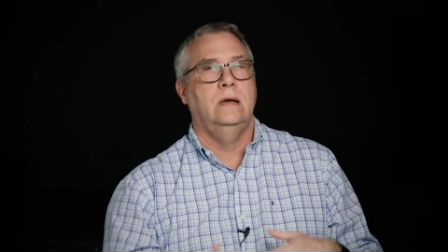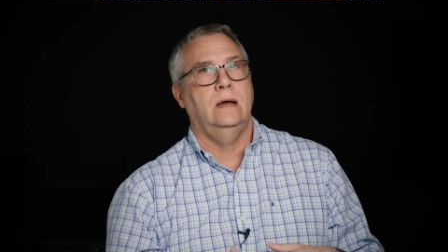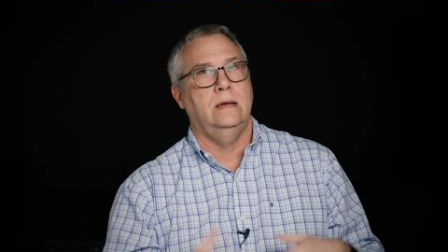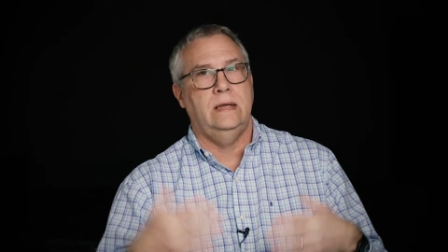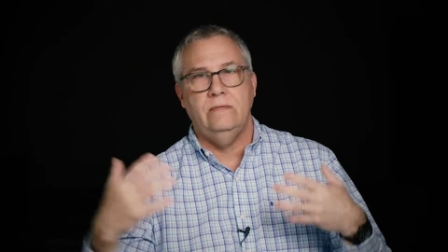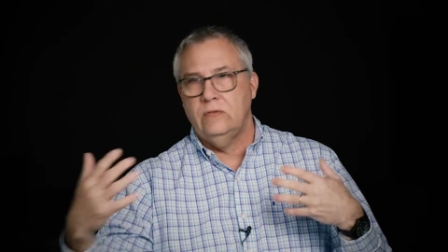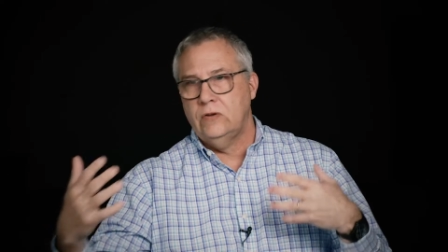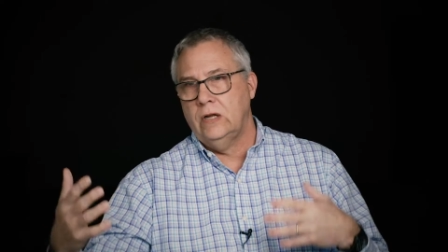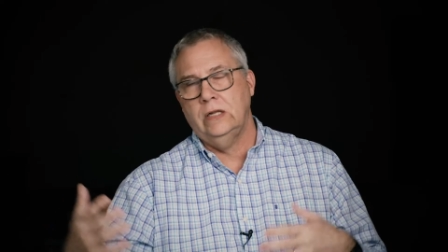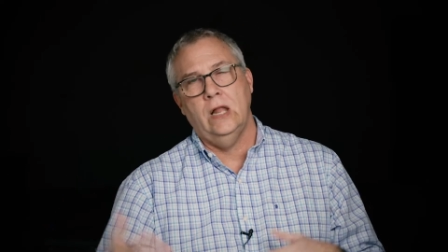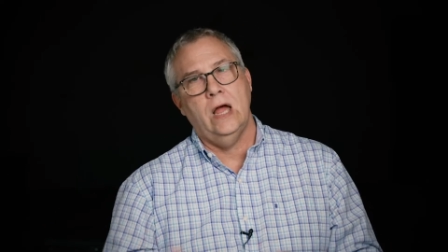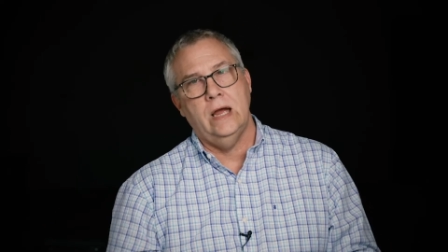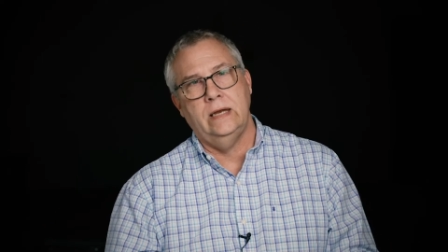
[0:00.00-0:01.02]
uh, even
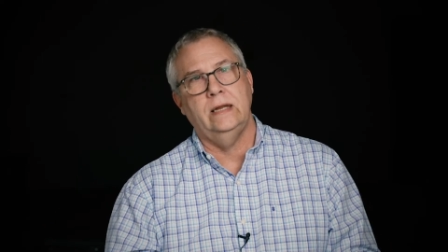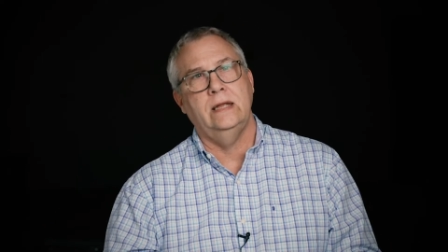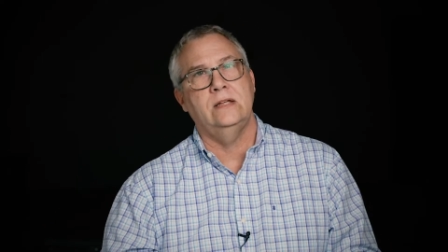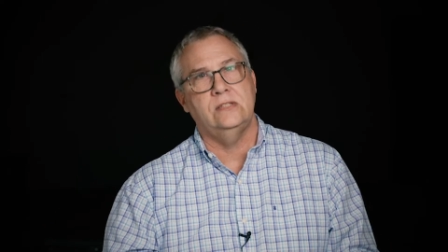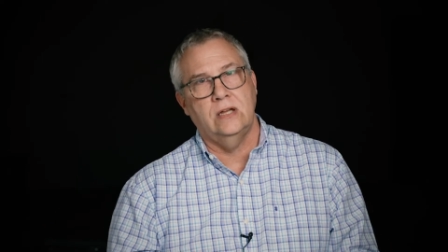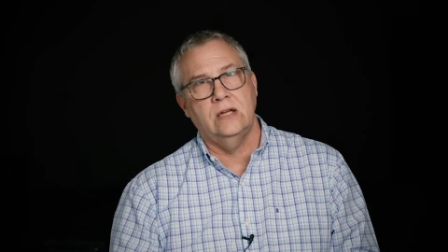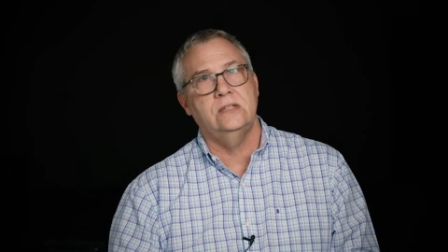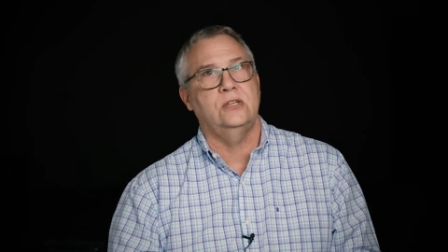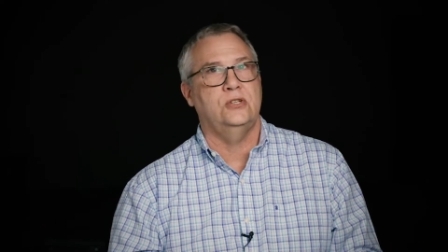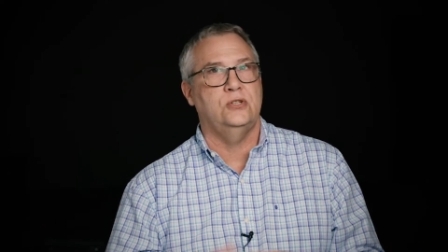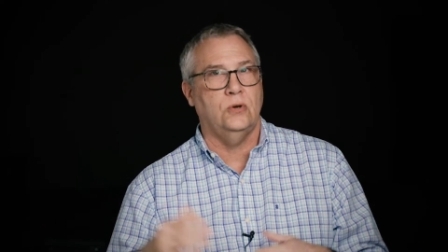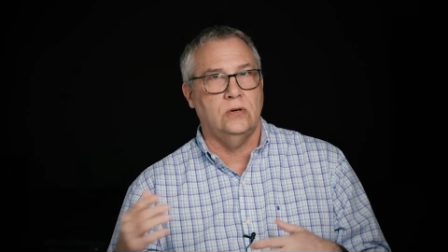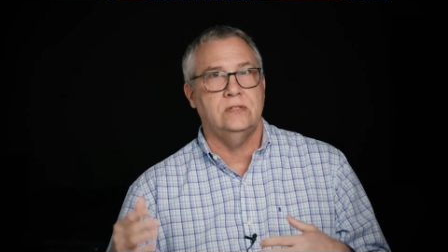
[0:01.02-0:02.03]
online, is a, is a
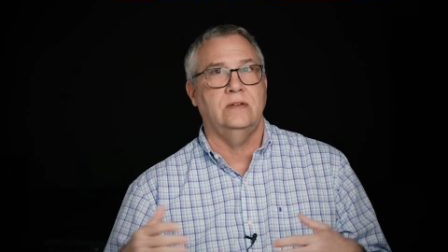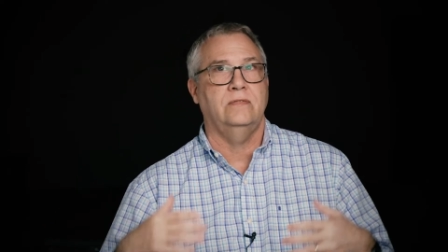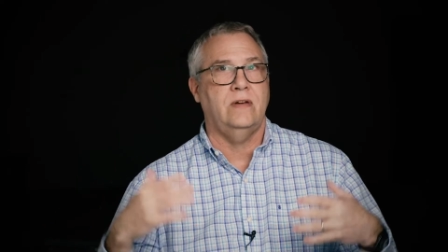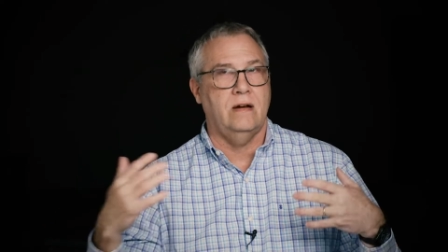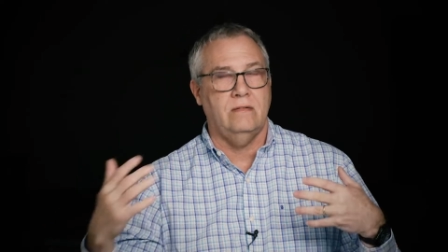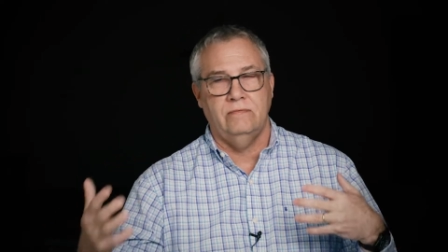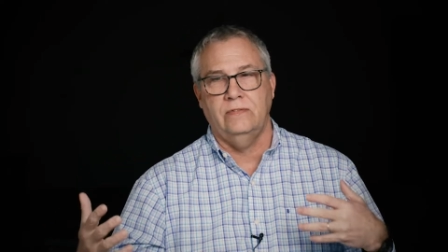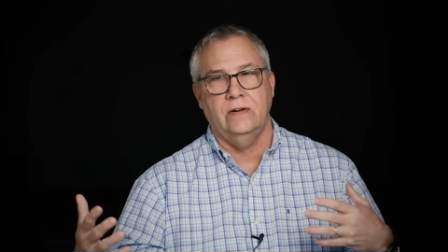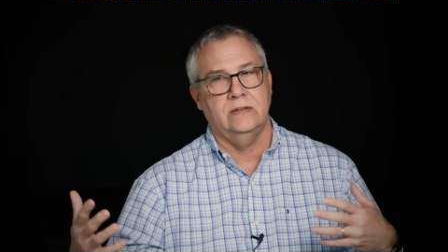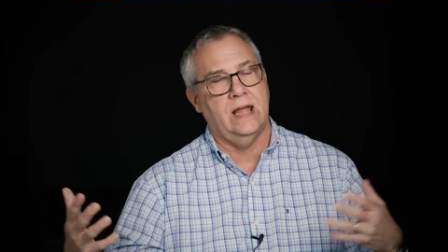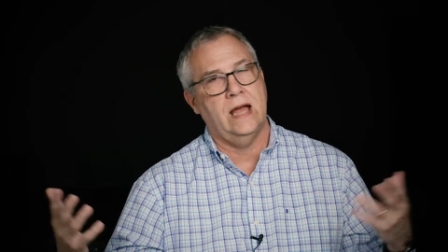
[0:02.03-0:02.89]
source of comfort.